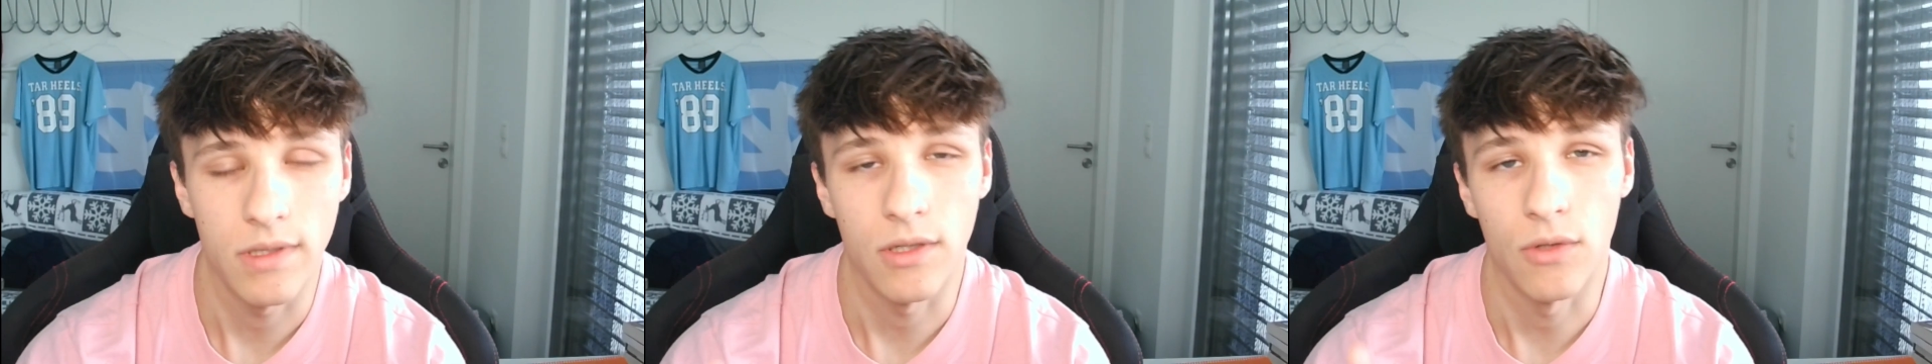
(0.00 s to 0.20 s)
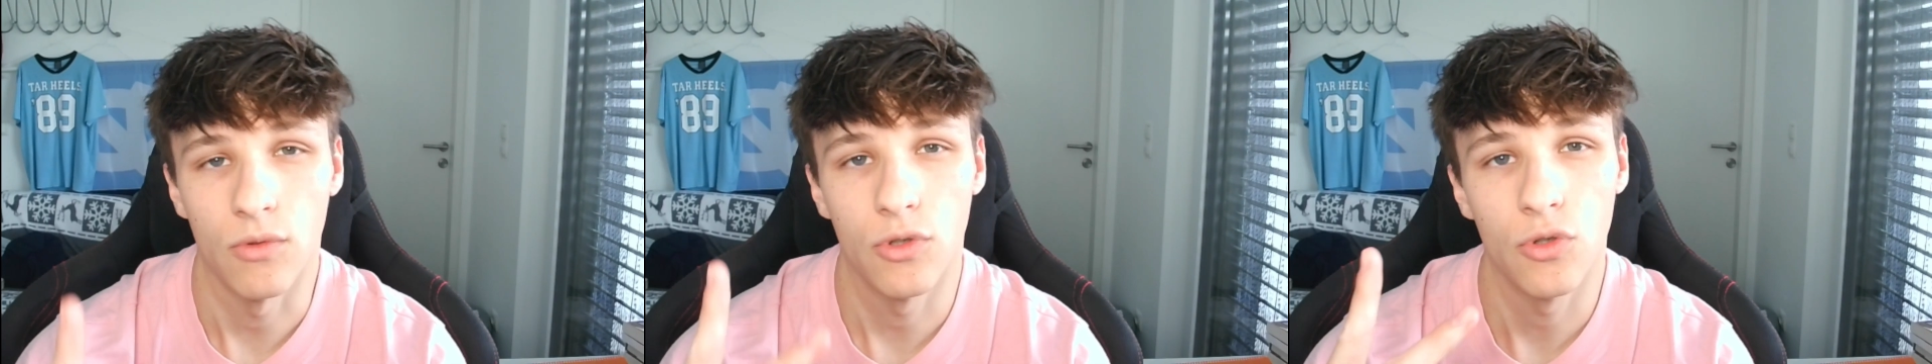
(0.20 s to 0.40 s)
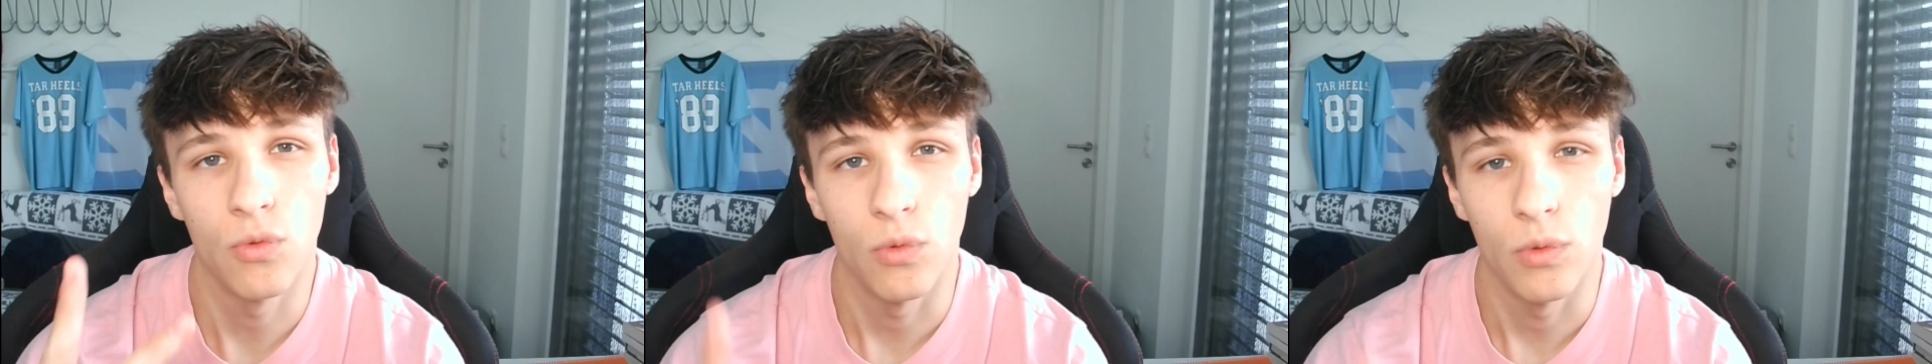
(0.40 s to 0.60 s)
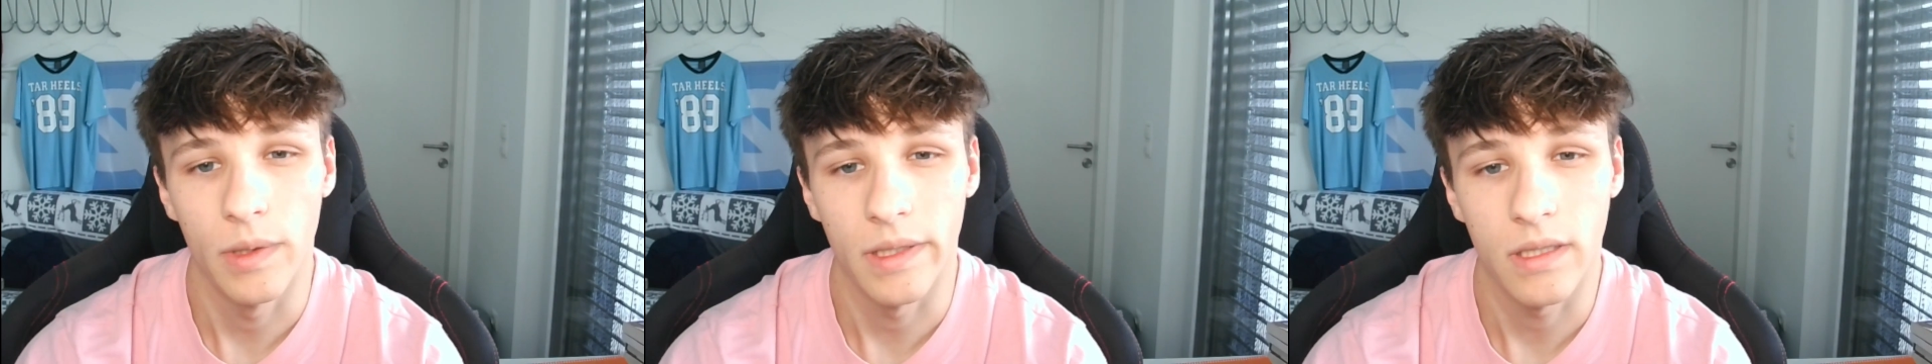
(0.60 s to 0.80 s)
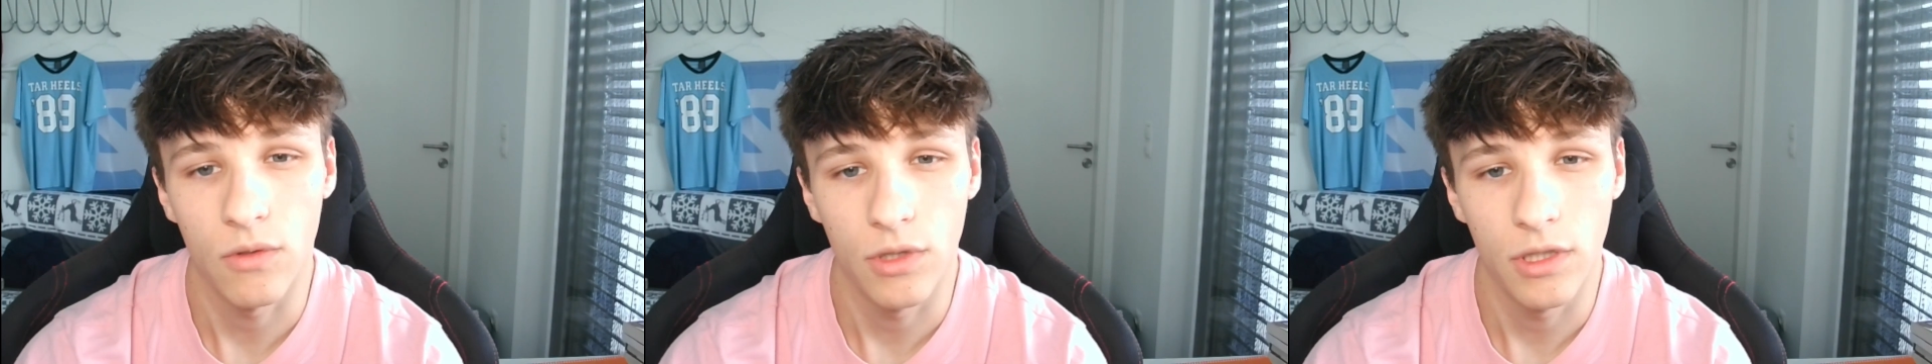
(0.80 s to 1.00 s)
so two
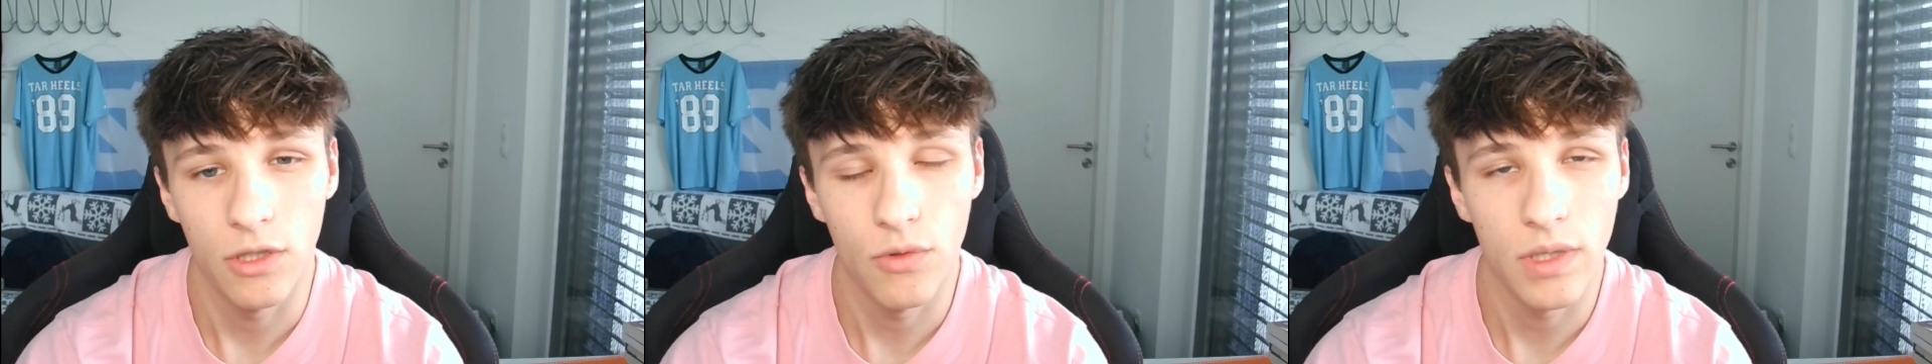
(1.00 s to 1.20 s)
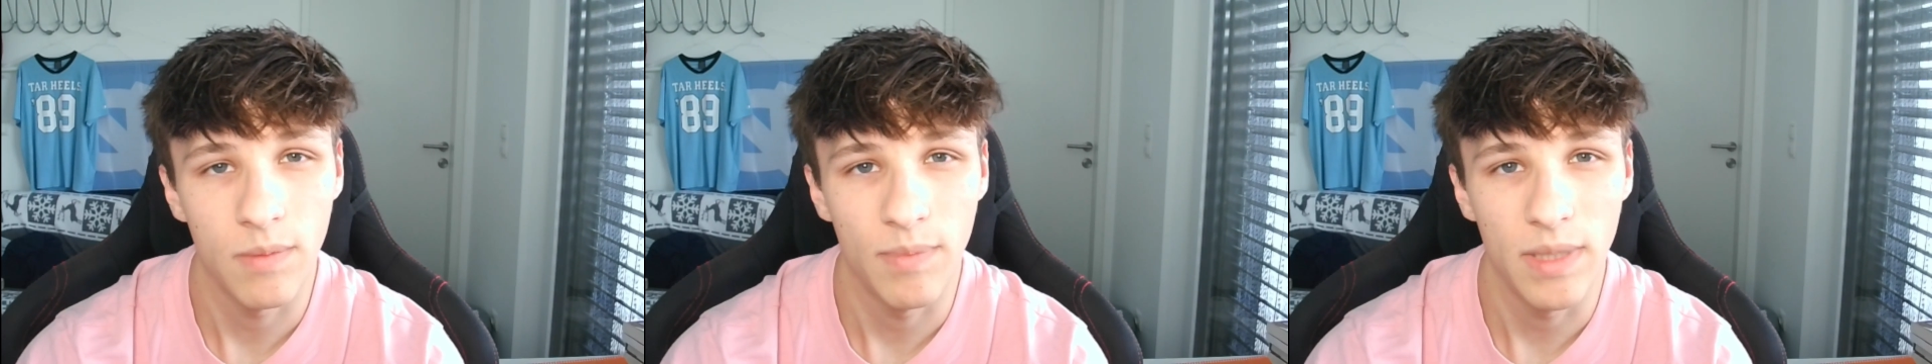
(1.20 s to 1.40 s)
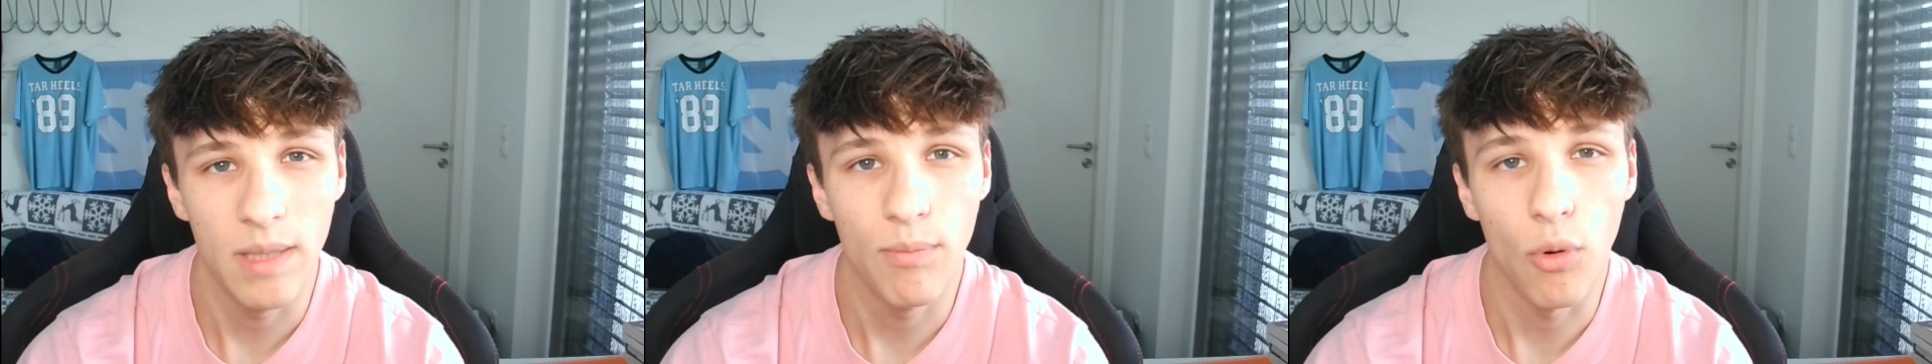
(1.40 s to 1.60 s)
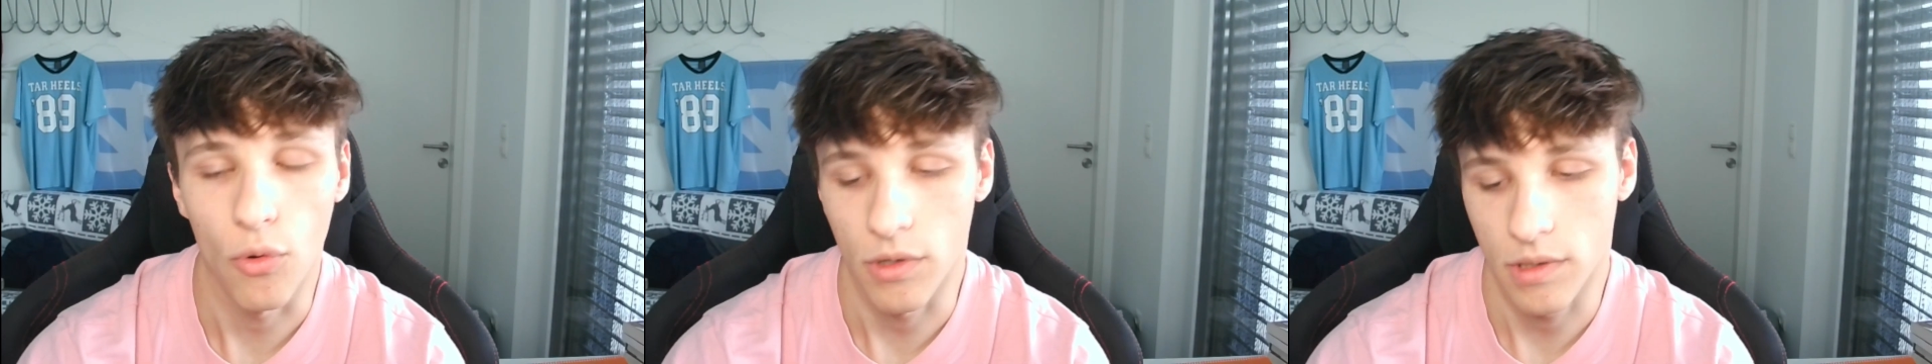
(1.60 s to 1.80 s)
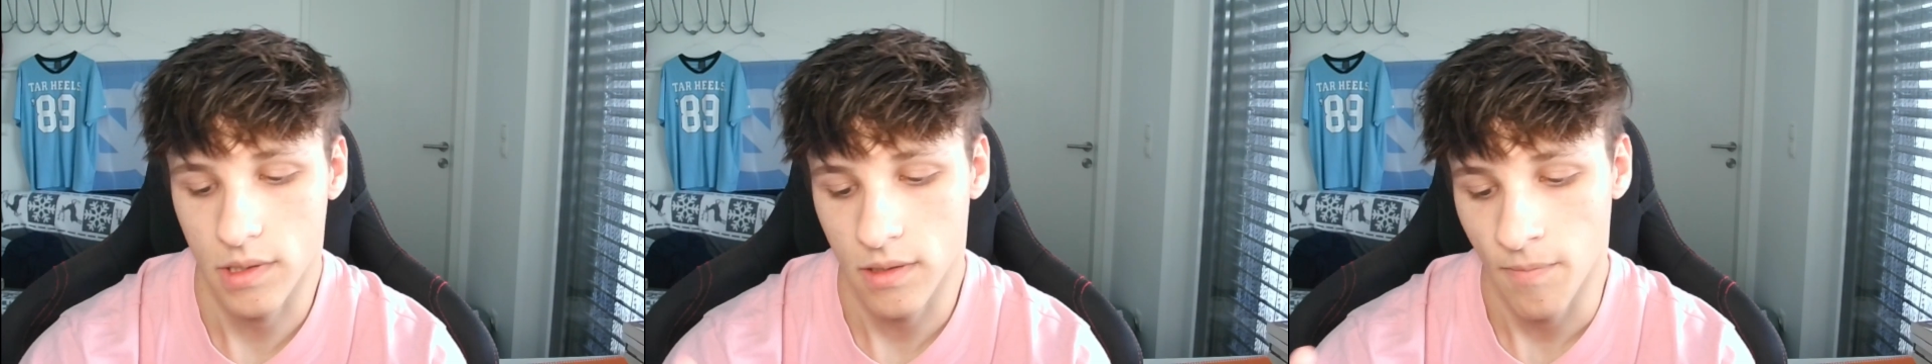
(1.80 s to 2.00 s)
USB
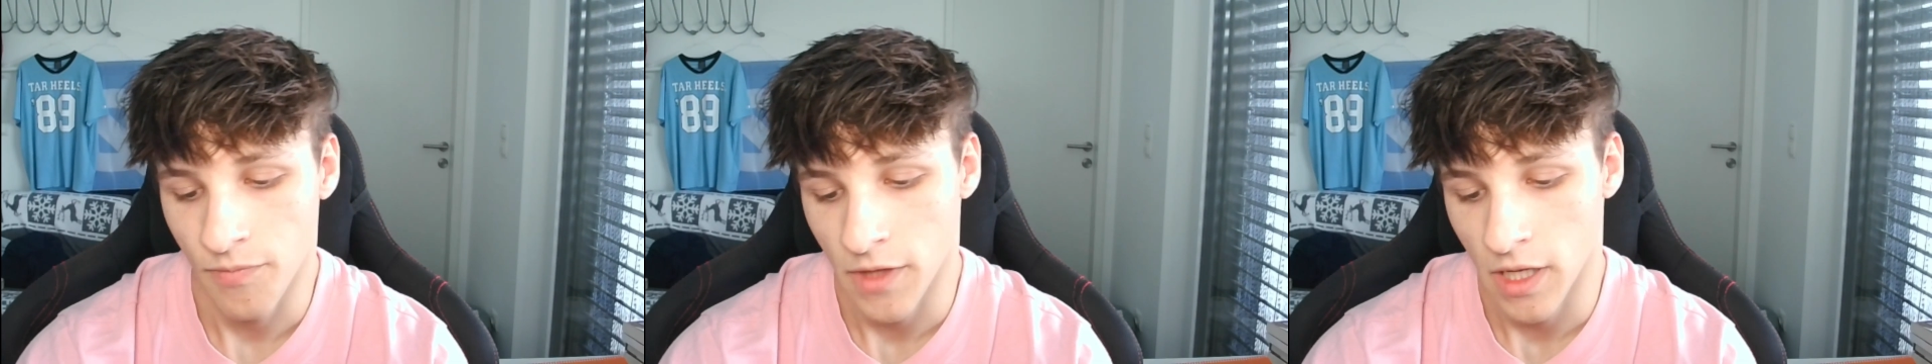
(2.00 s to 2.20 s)
ports.